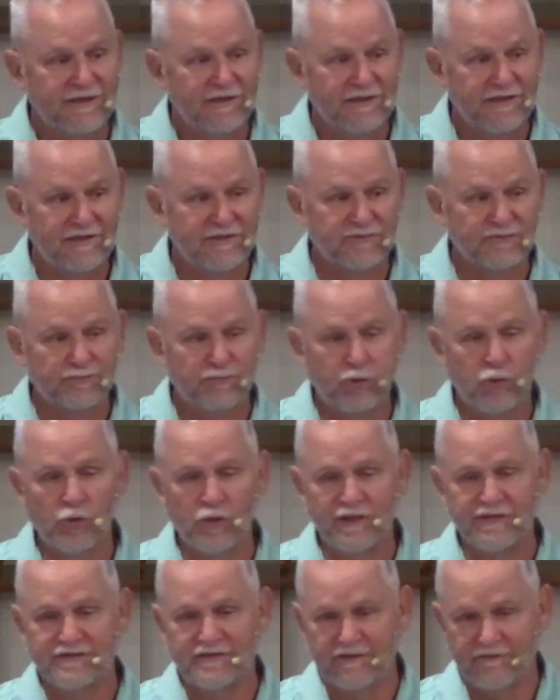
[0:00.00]
his
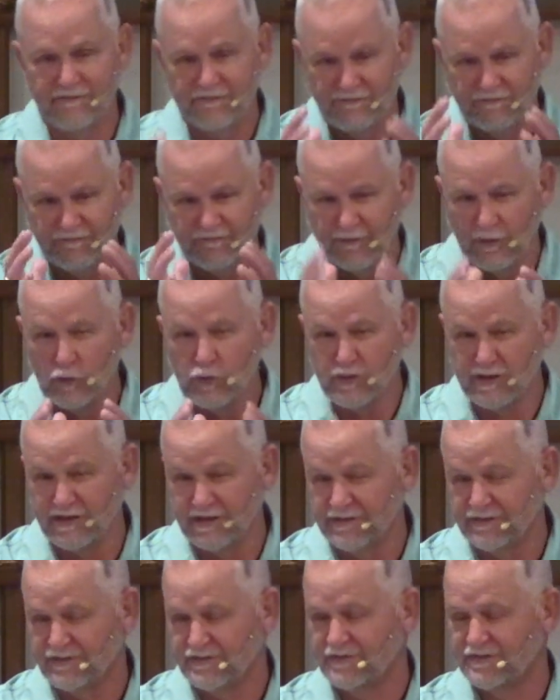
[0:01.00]
point of
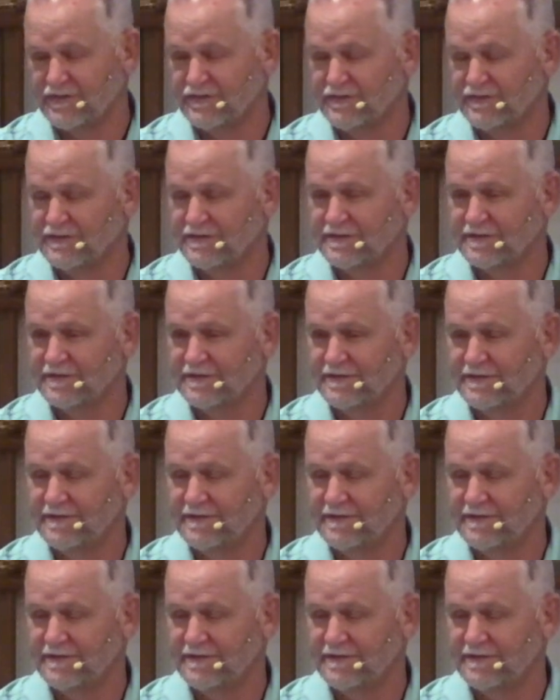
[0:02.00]
focus.